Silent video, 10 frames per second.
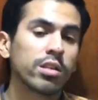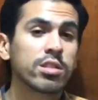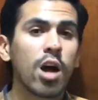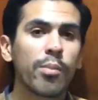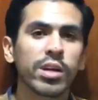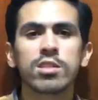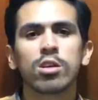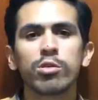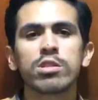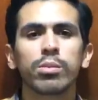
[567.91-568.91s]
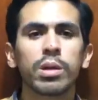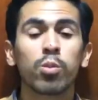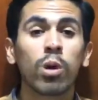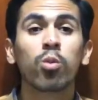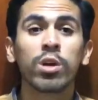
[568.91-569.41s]
The topic is going to
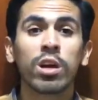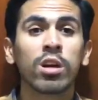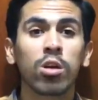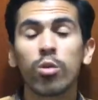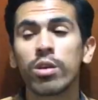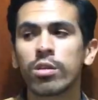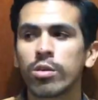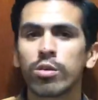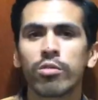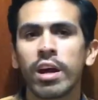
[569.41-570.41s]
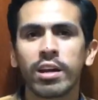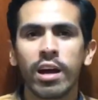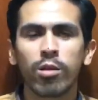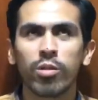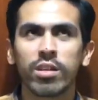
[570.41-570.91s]
be what we are going through right
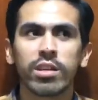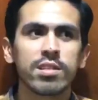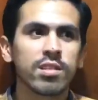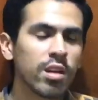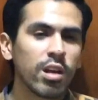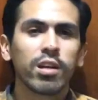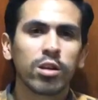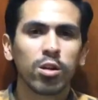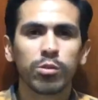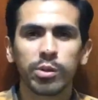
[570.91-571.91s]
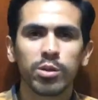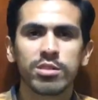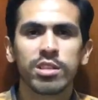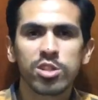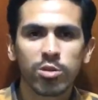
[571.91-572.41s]
now with this
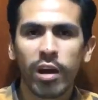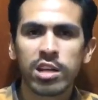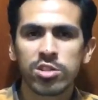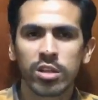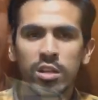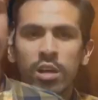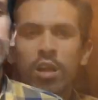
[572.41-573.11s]
global situation.